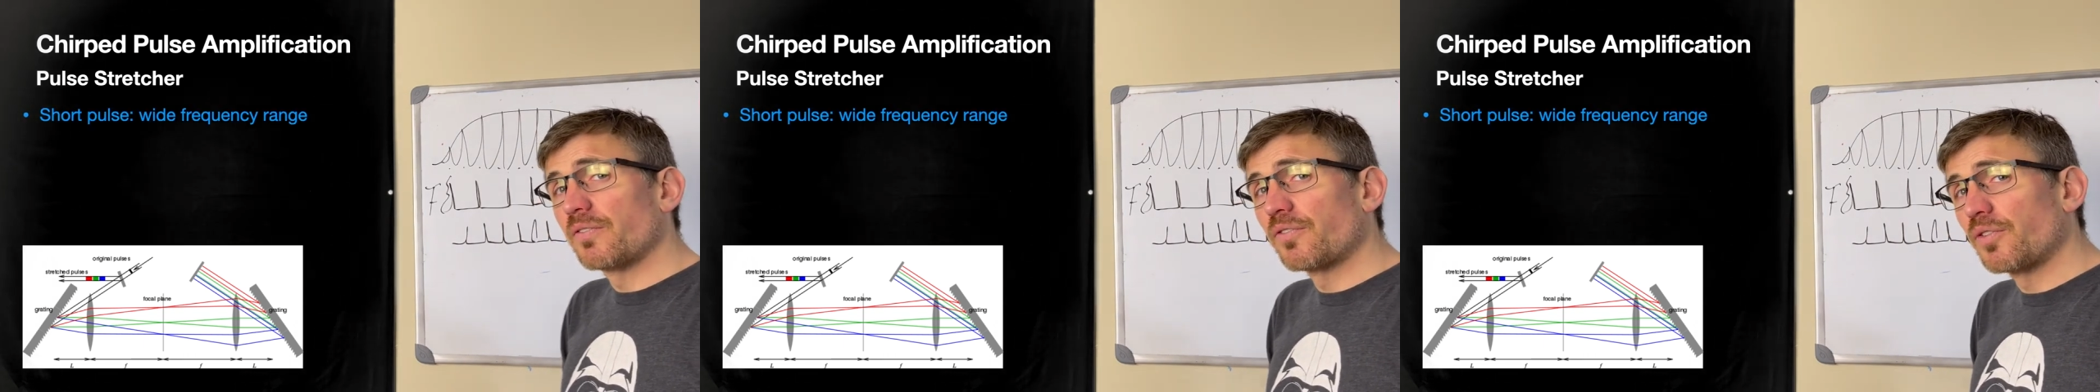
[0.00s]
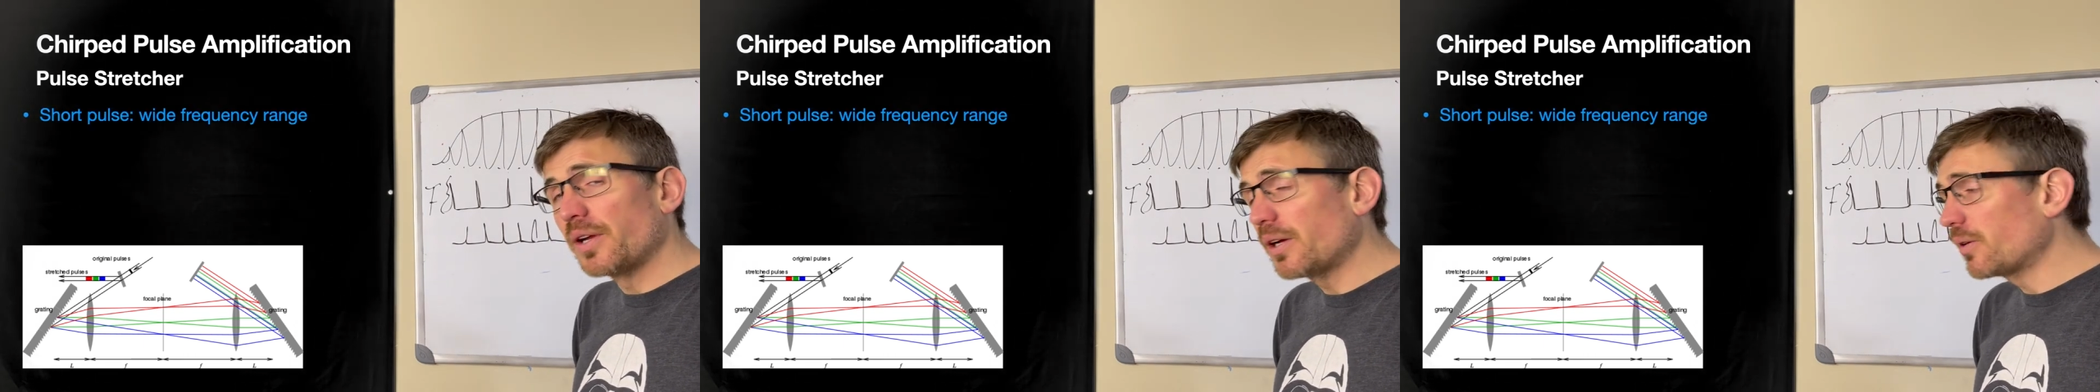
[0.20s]

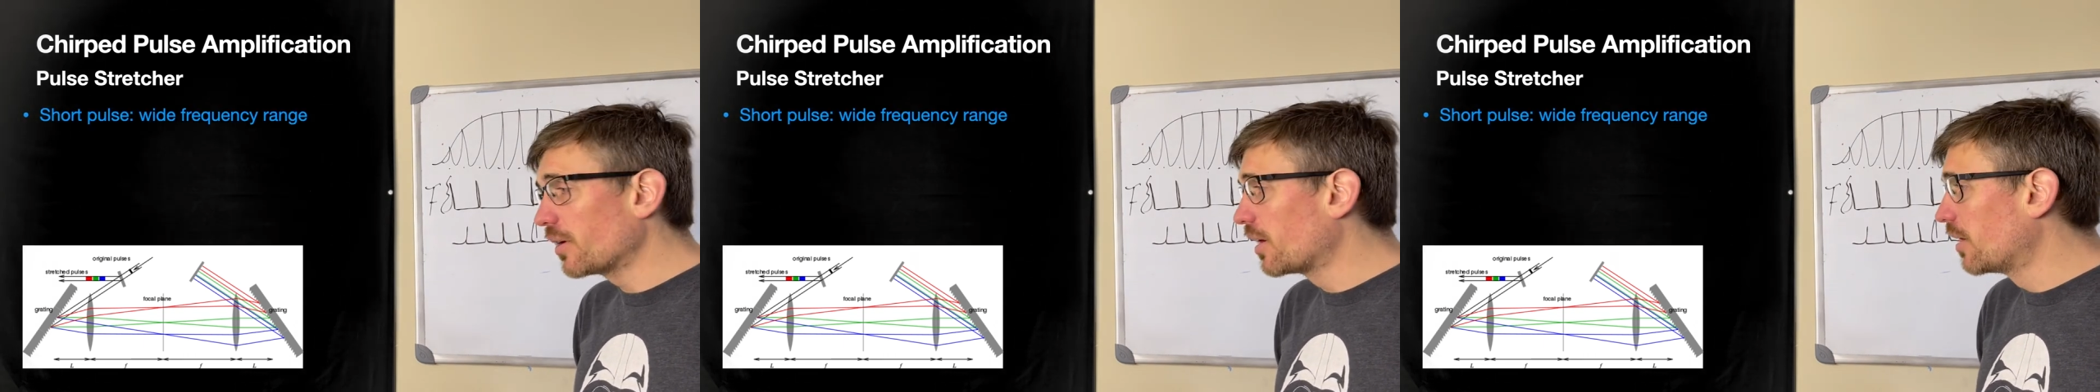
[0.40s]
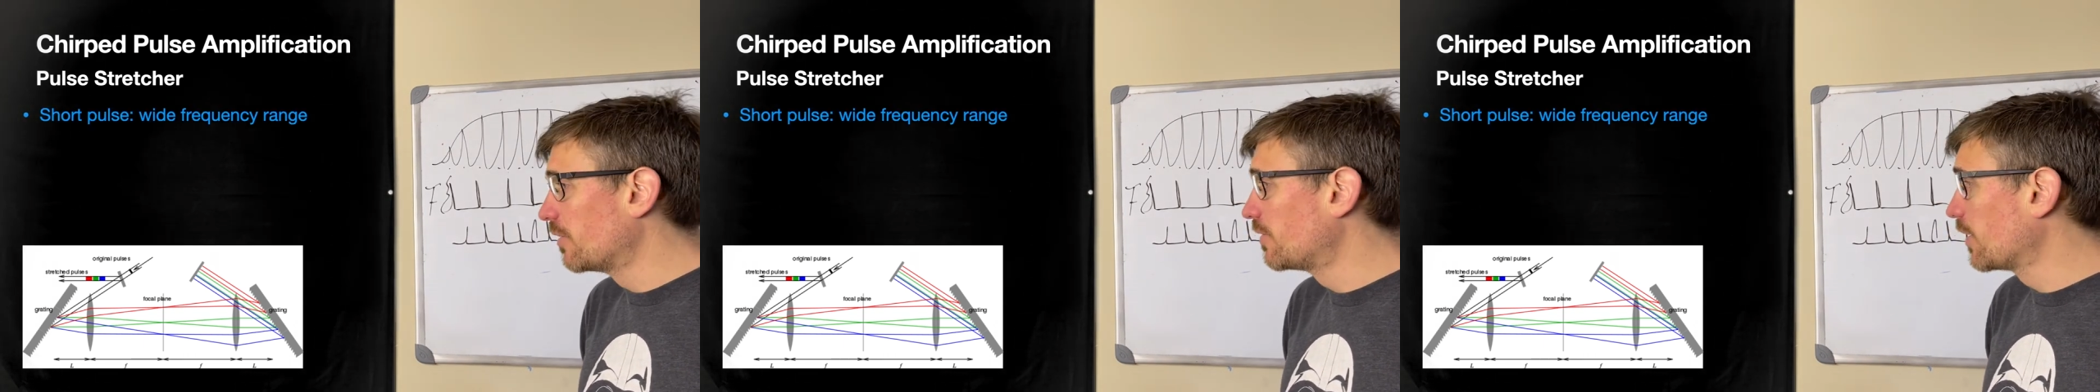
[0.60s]
free,
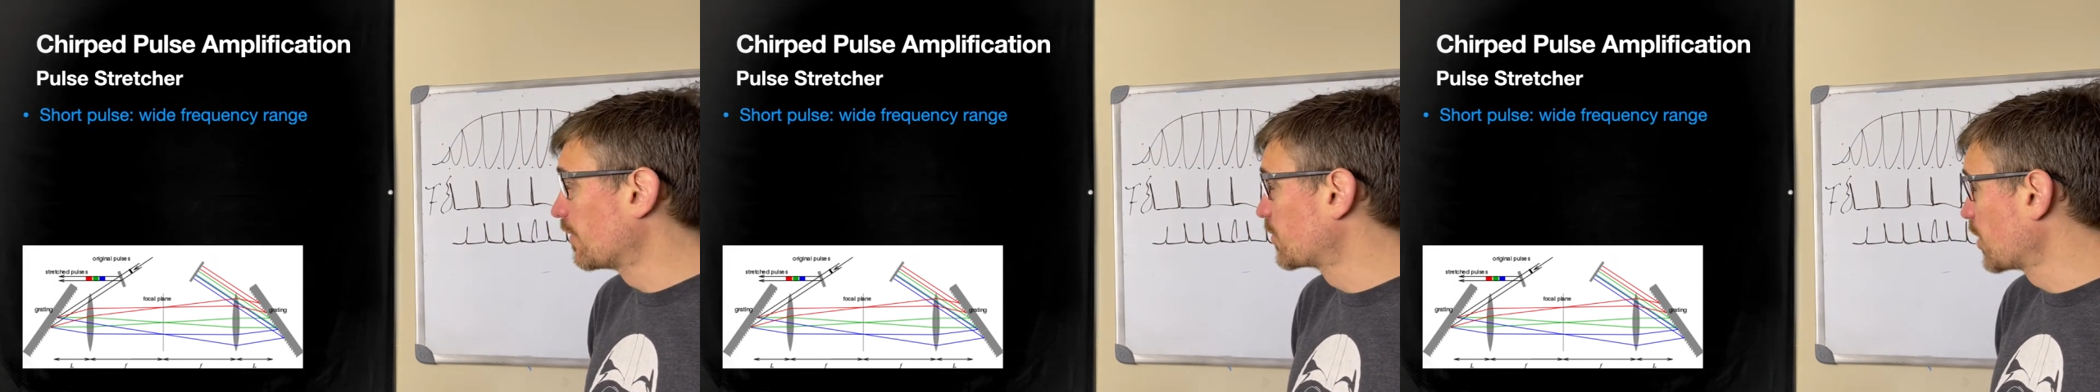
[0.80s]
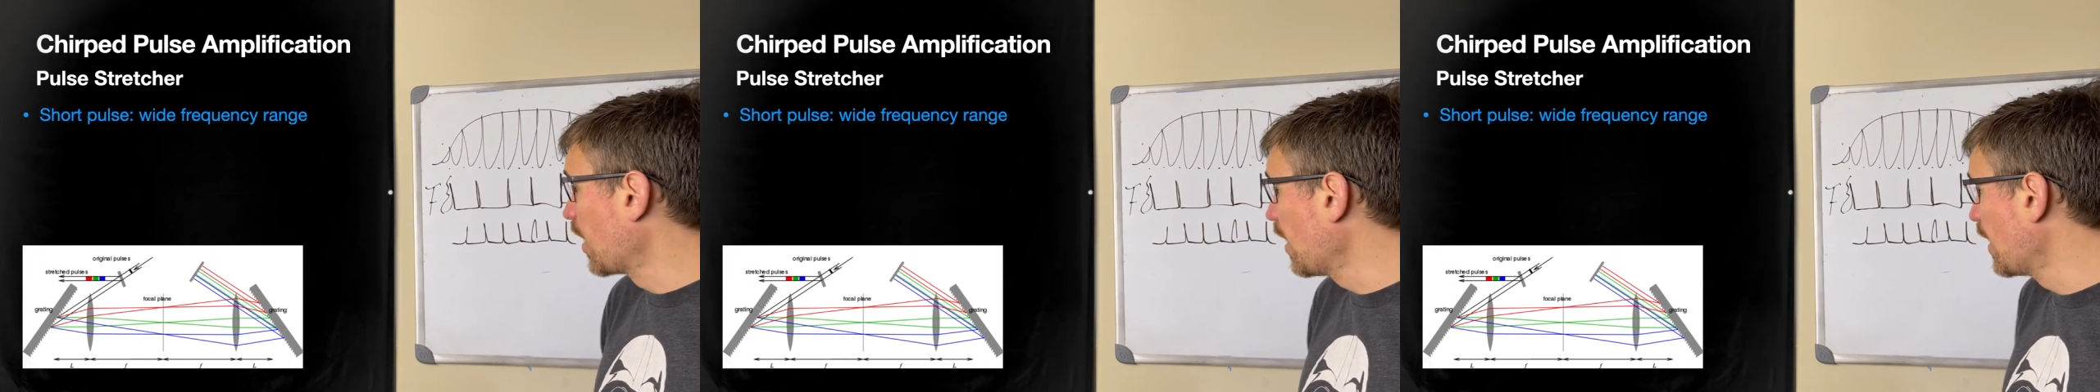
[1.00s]
of, of
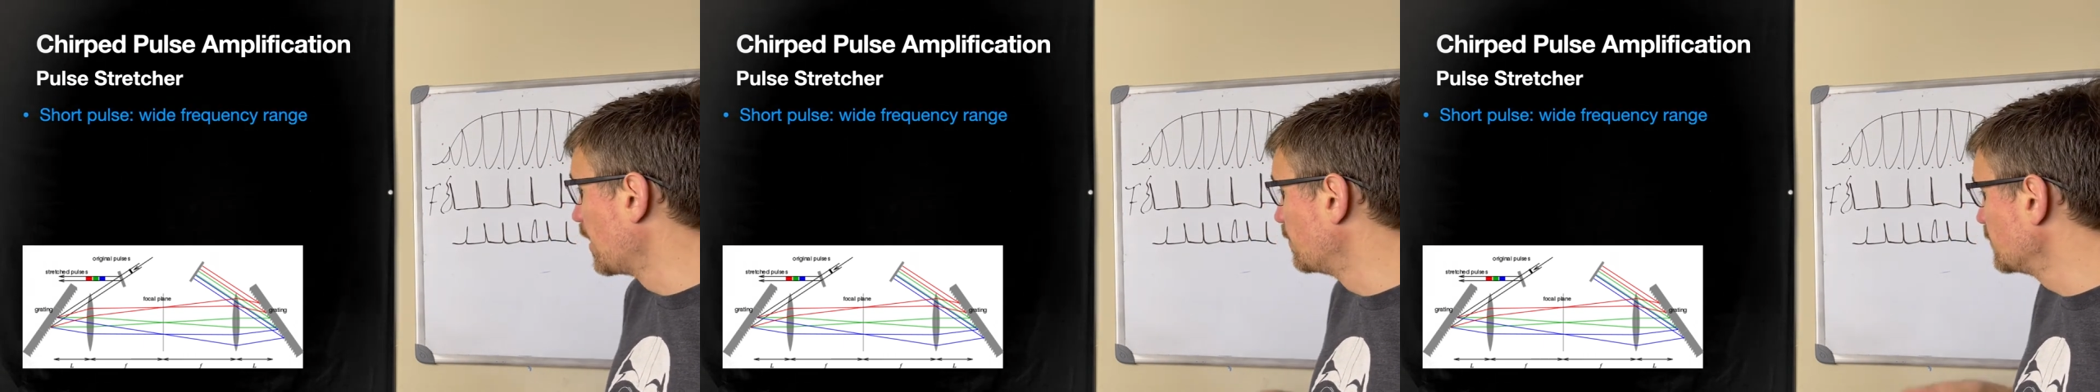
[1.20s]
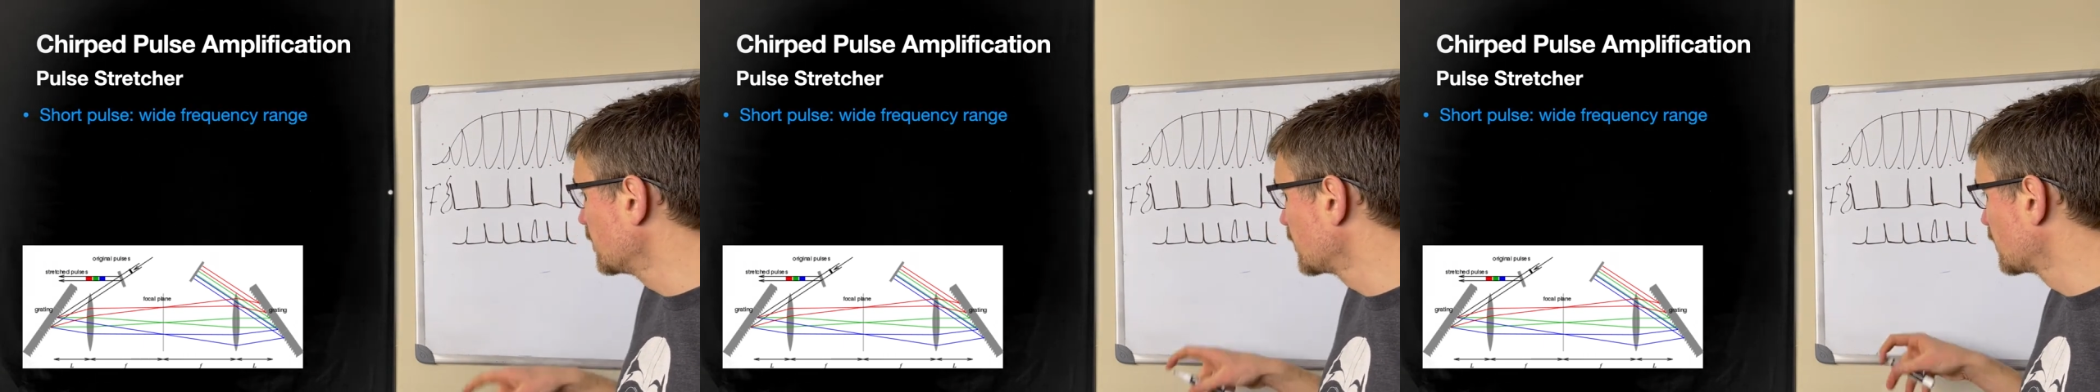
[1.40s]

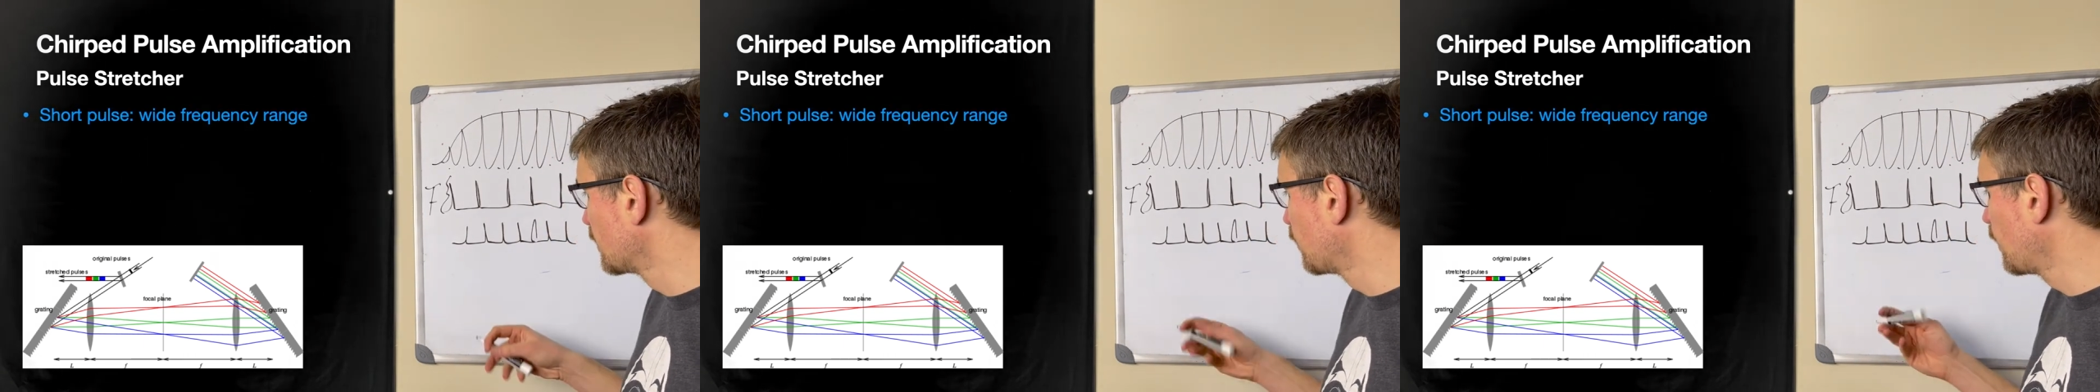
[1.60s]
times,